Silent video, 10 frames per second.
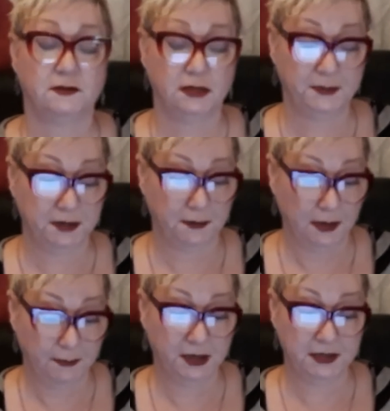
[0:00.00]

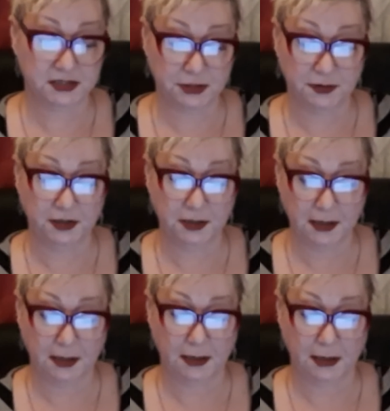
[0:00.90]
Liberties
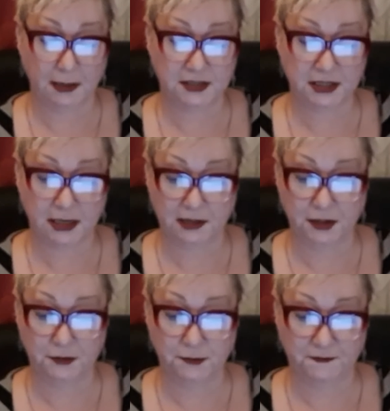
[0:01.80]
Union,
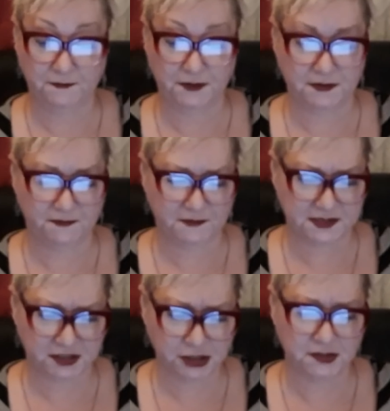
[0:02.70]
ACLU,
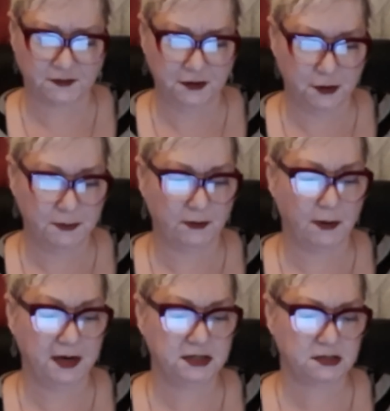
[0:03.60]
Physicians for Human
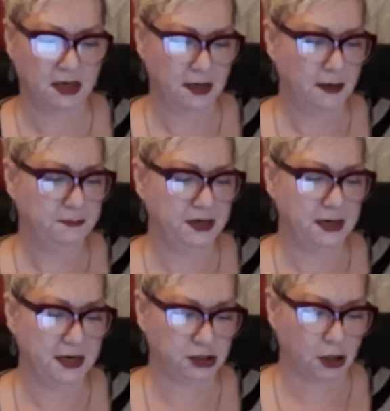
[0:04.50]
Rights,
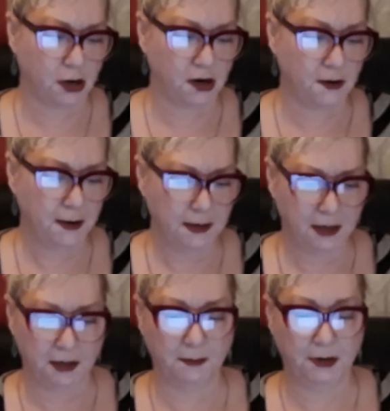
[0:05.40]
PHR,
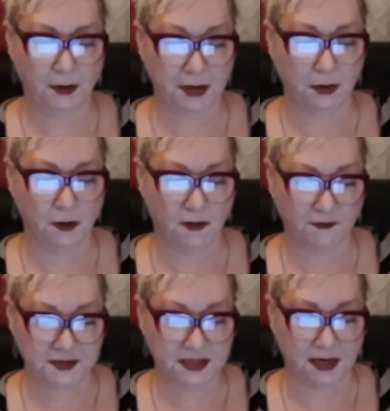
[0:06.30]
and American
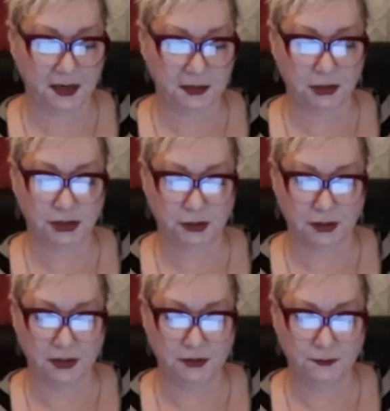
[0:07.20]
Oversight issued
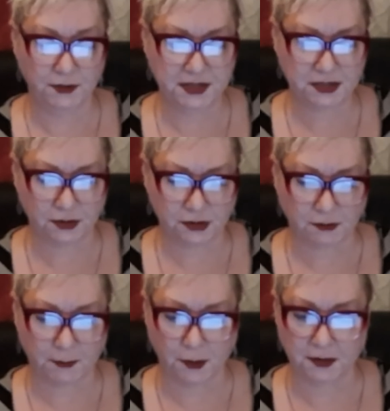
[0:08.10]
a new research
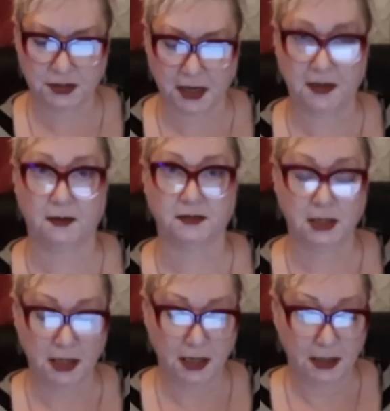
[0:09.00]
report titled
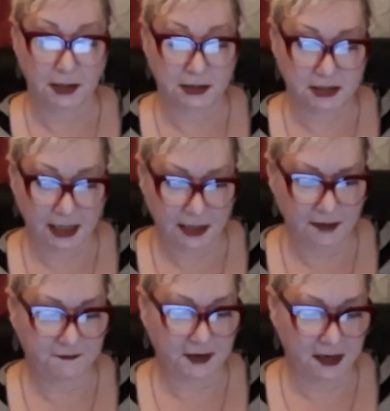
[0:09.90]

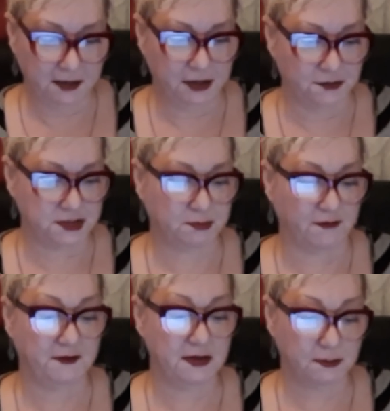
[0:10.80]
Deadly Failures,
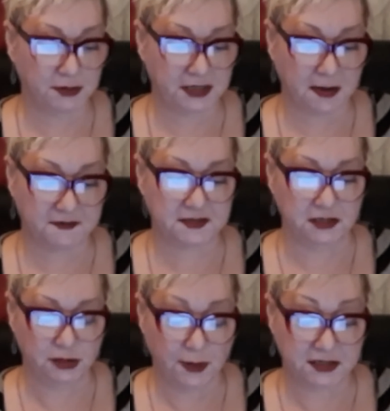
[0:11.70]
Preventable Deaths in
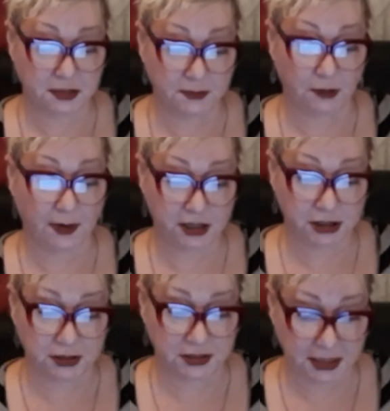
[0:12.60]
U.S.
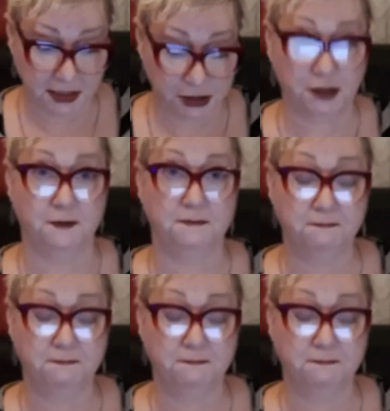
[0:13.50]
Immigration Detention,